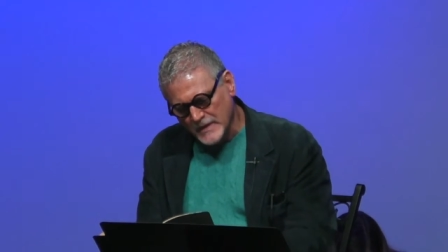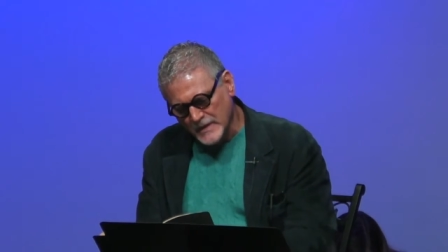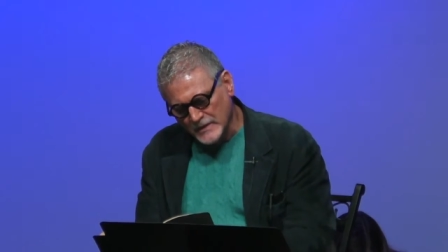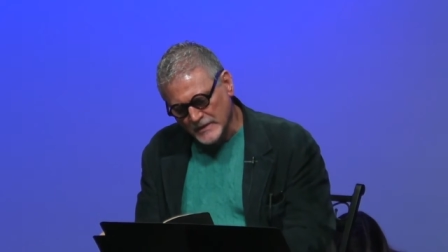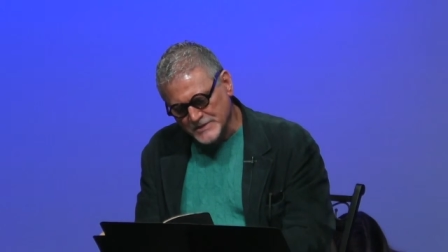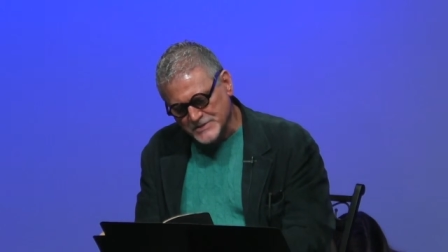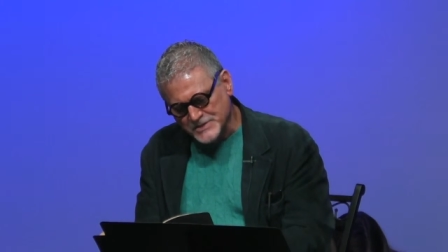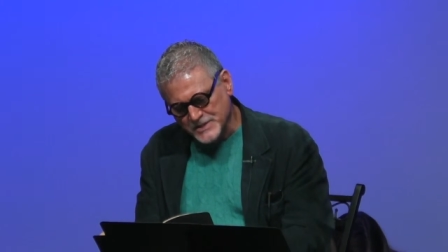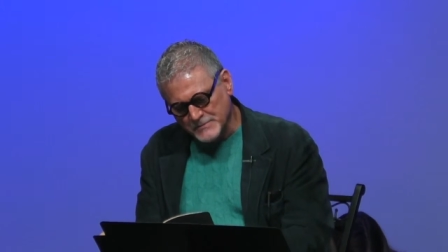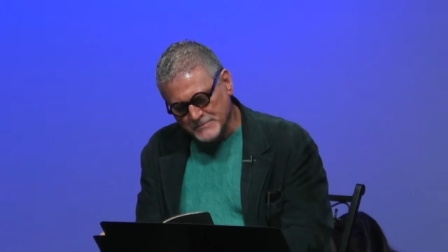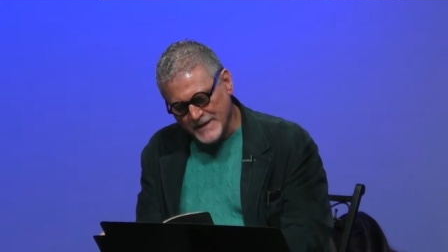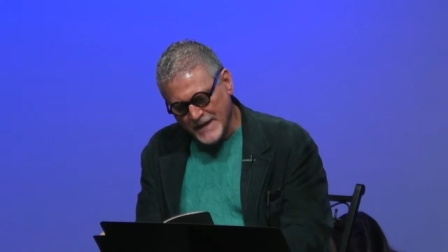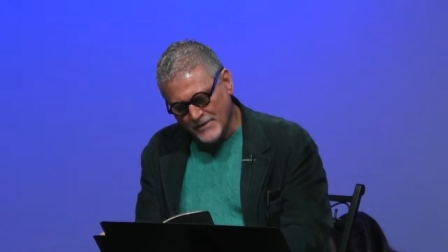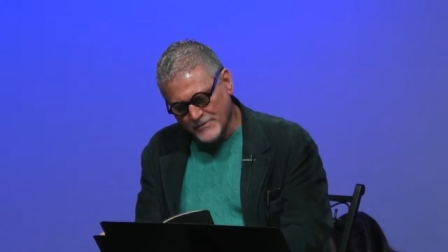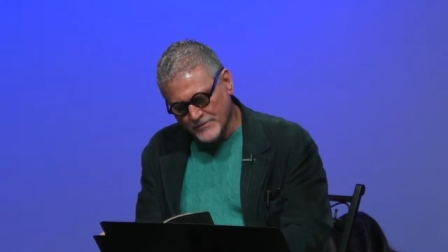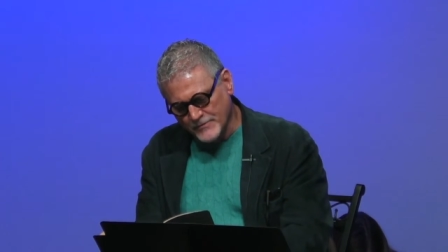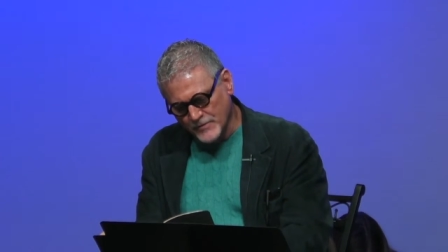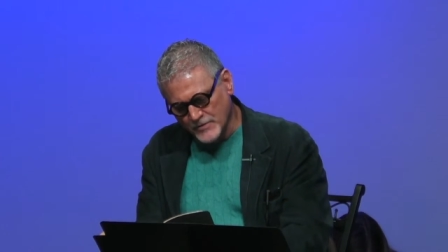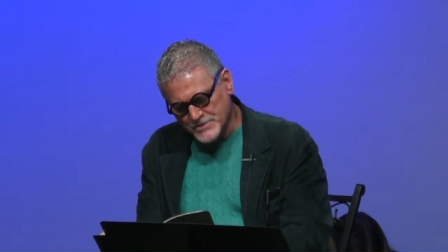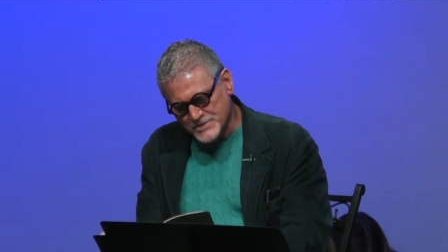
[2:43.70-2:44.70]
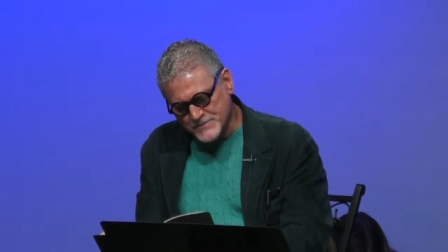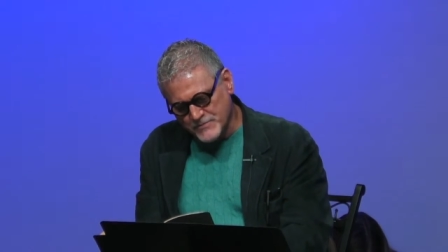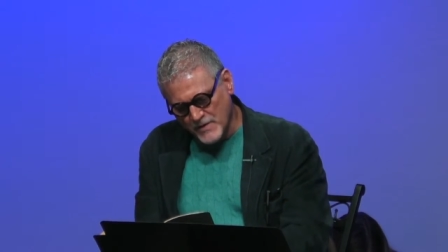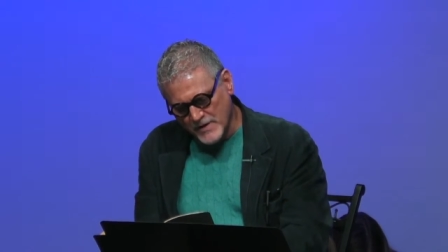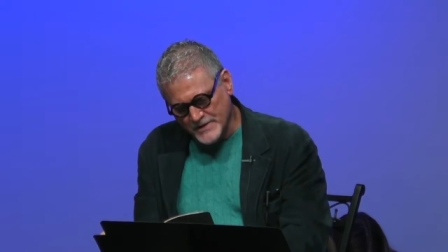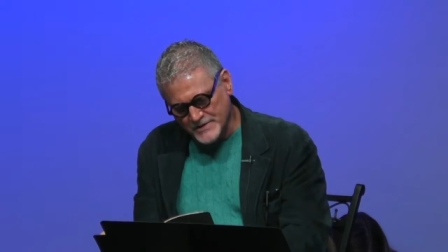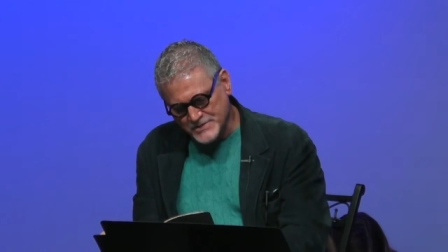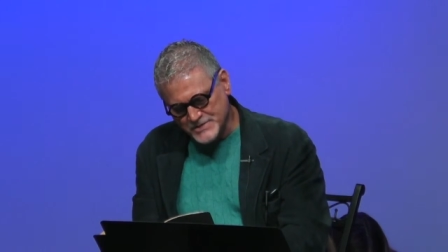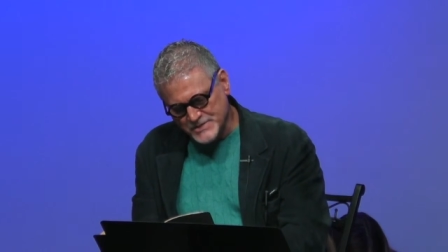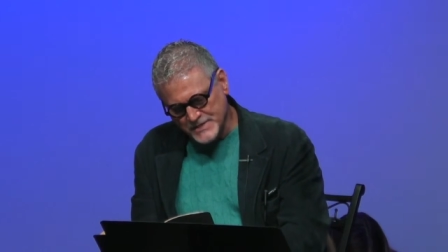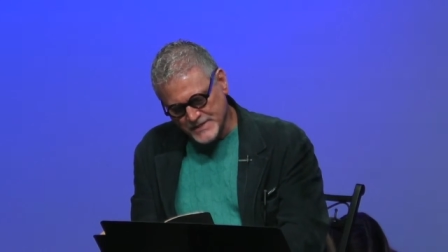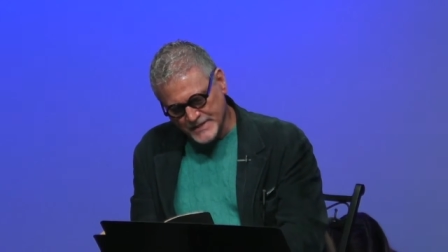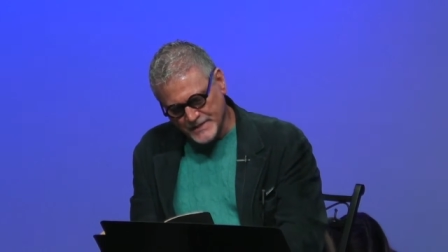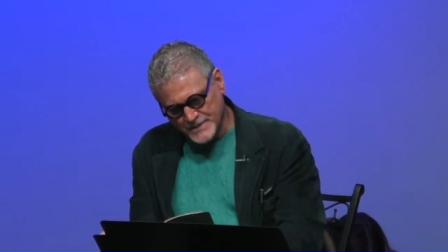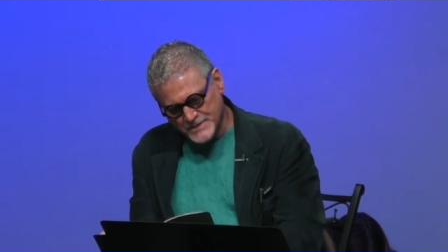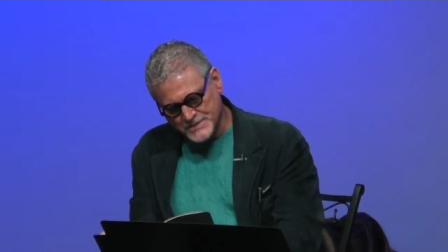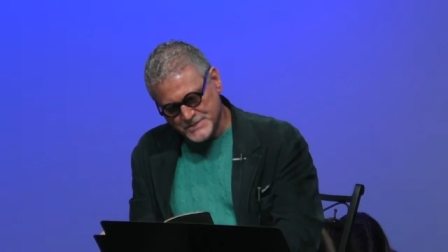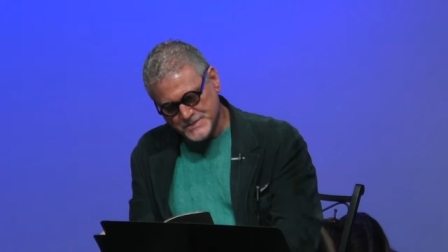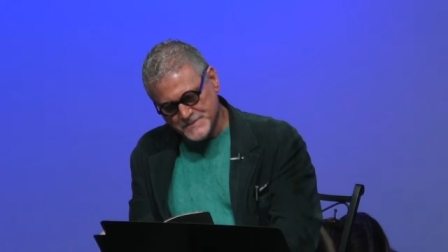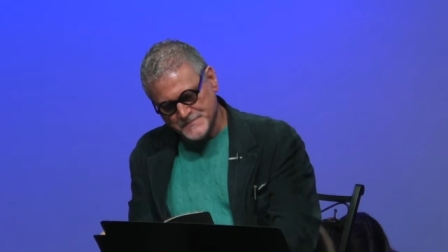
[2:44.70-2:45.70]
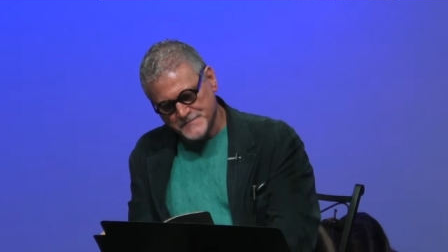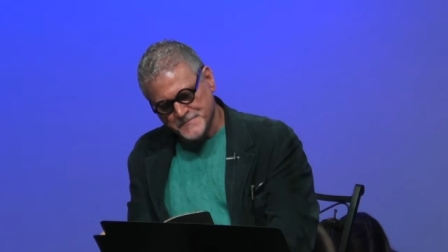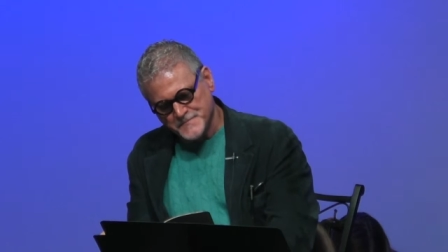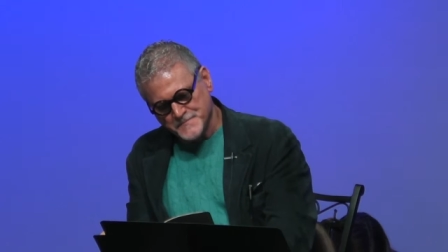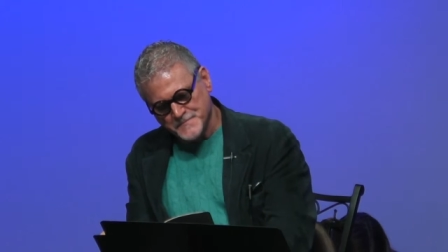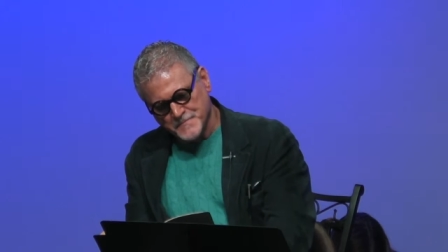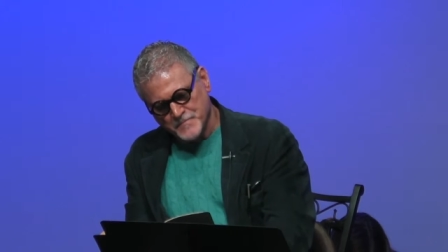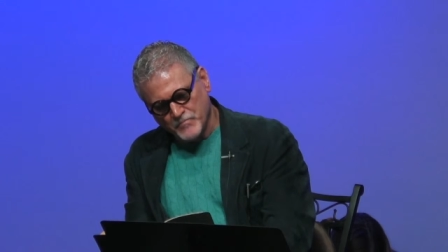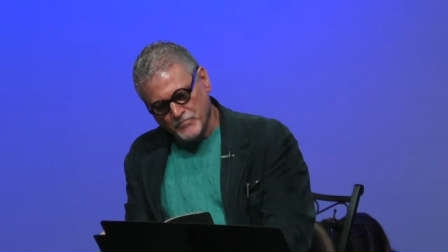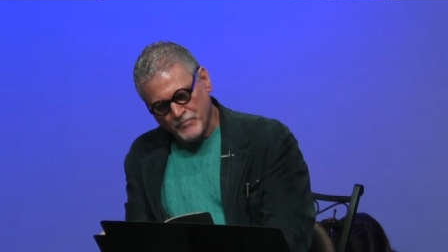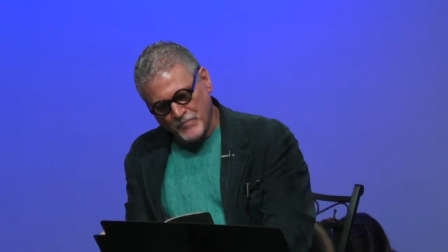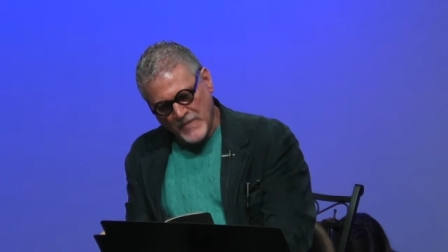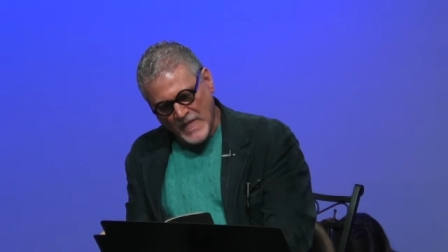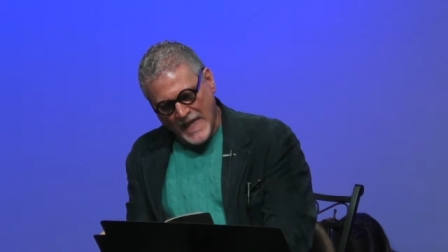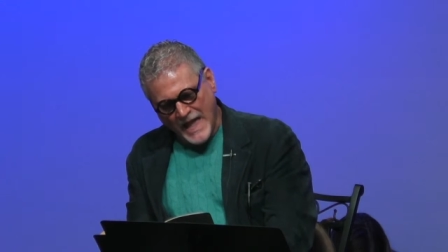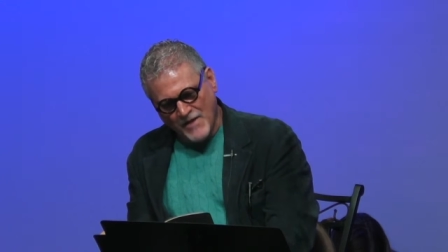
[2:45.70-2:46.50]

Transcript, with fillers: Let's get down to verse 26.